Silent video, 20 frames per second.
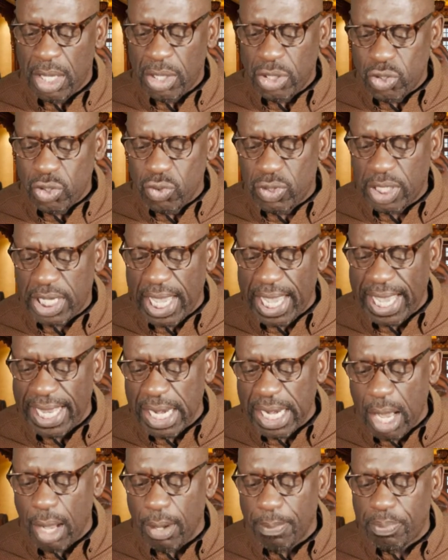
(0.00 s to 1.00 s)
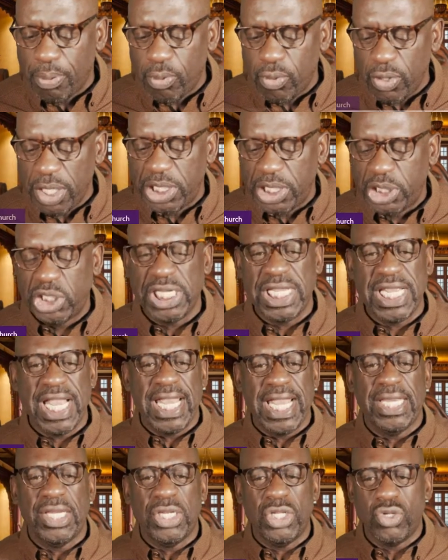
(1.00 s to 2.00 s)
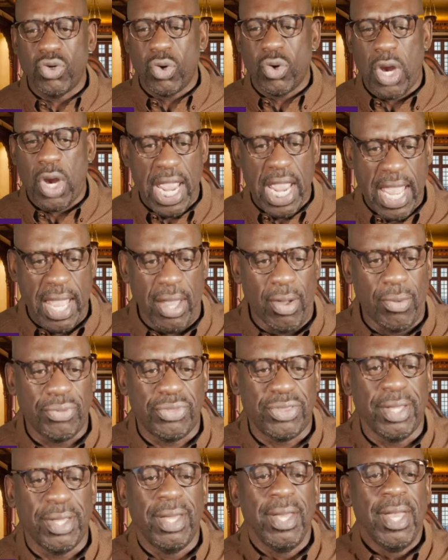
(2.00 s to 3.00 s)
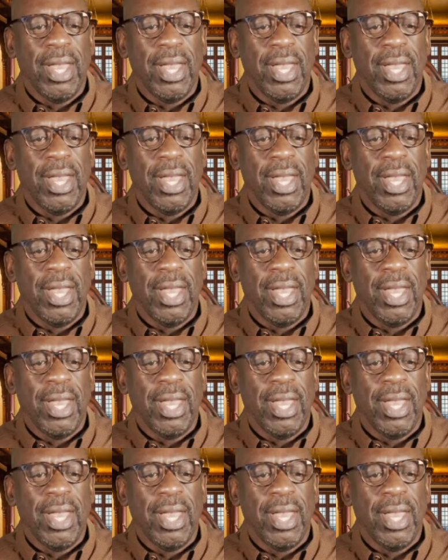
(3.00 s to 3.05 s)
You can appreciate your health.